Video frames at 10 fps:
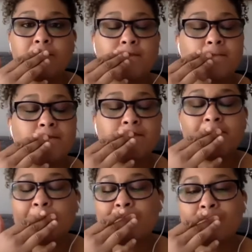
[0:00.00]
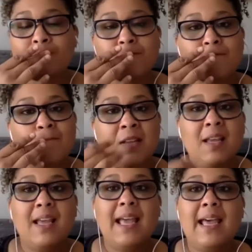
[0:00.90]
hmm.
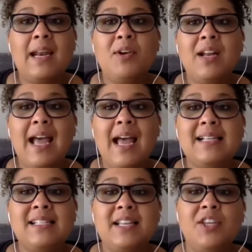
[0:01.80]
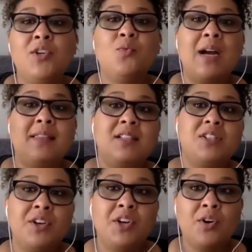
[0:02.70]
And I'm gonna ask that you write this
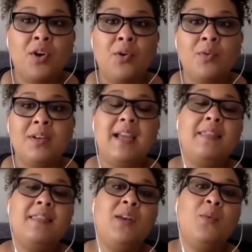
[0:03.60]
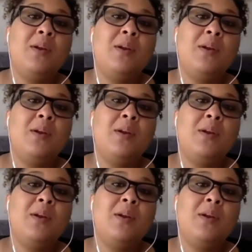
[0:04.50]
on your own and then when